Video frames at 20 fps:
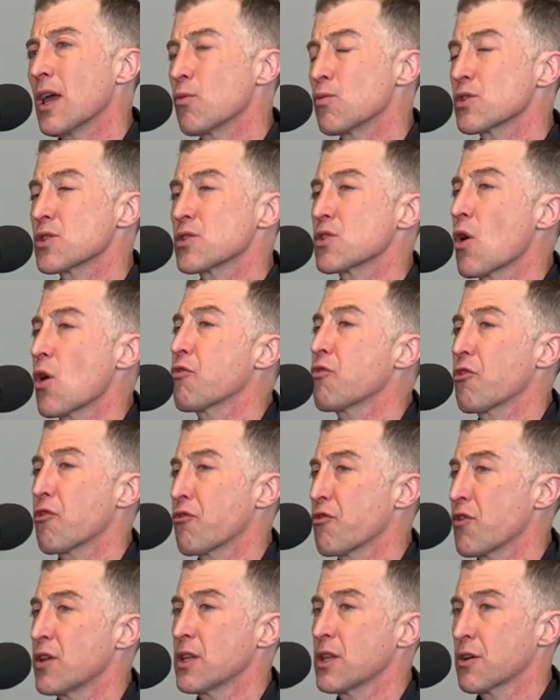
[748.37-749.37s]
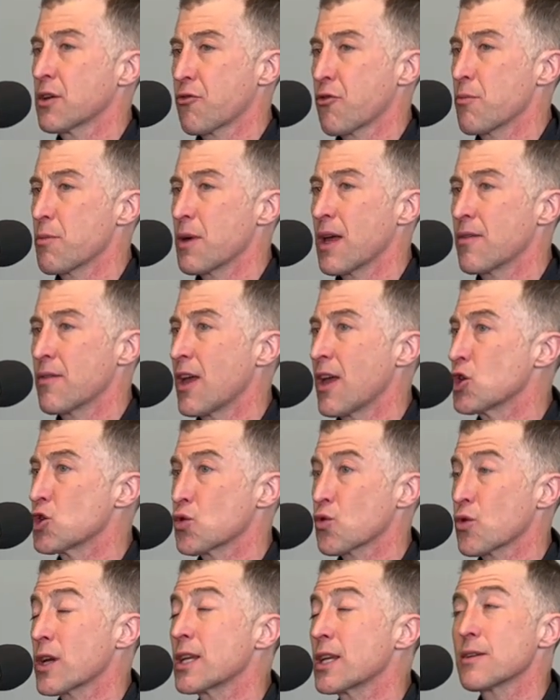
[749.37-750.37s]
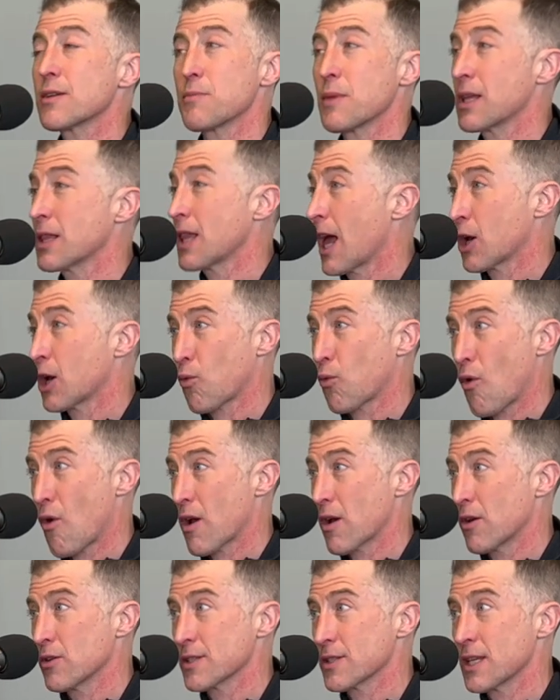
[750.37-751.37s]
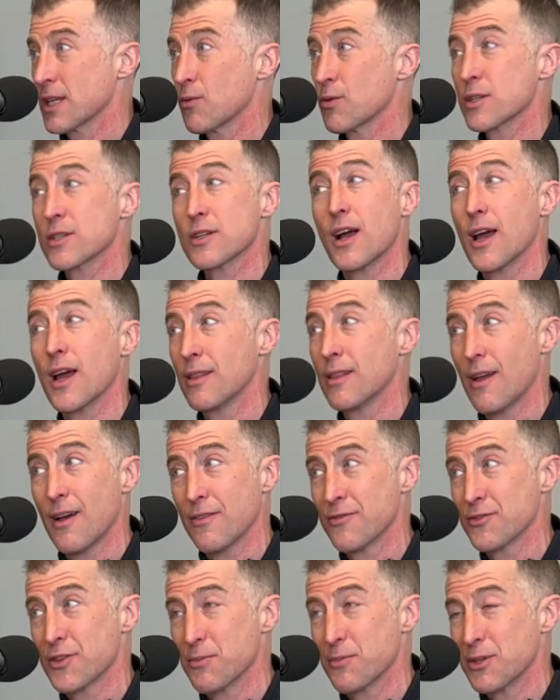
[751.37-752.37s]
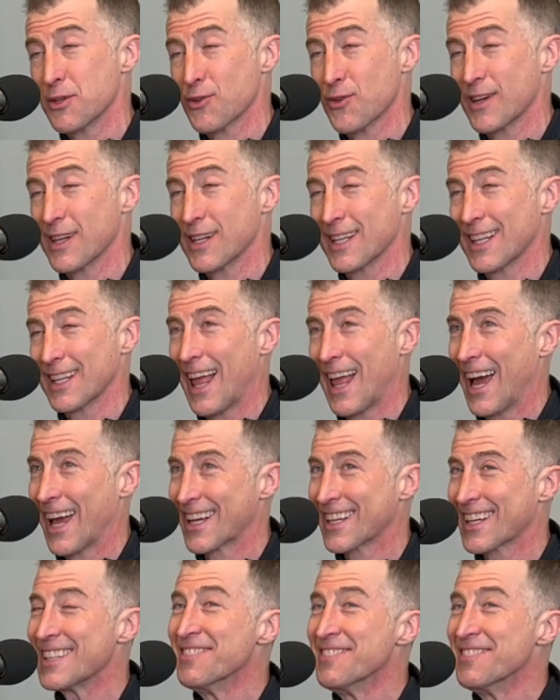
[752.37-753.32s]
so fulfilling for me, and they treated me like royalty, which I love to be treated like.